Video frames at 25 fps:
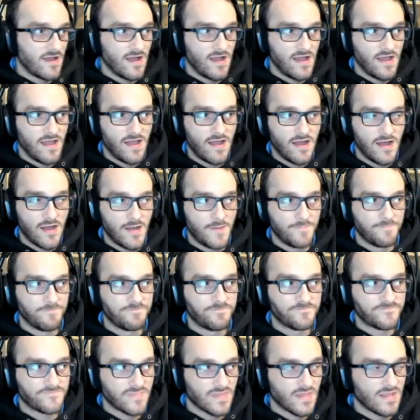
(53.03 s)

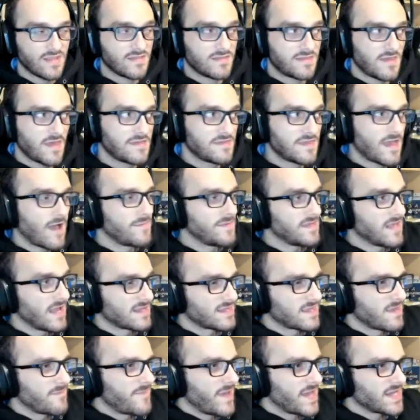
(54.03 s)
be
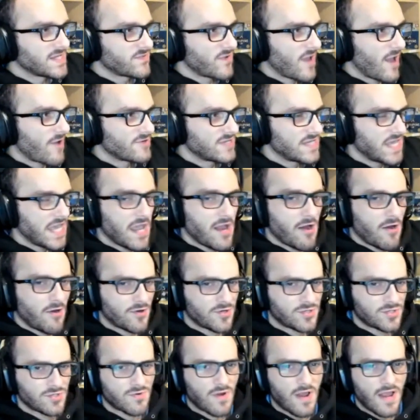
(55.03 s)
like the best way I would
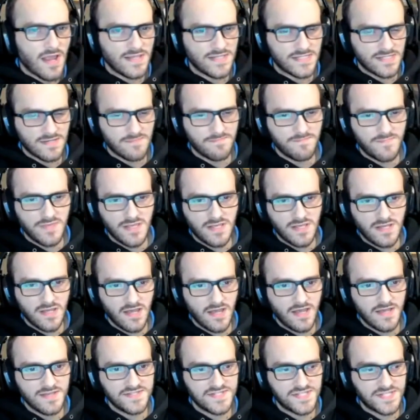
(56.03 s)
characterize him,
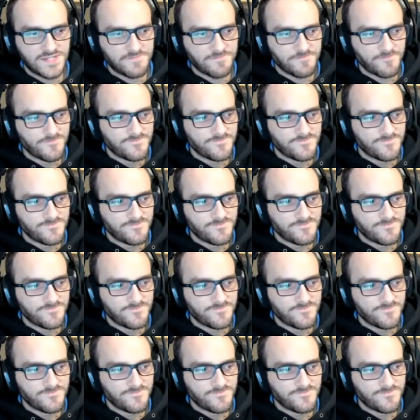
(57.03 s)
because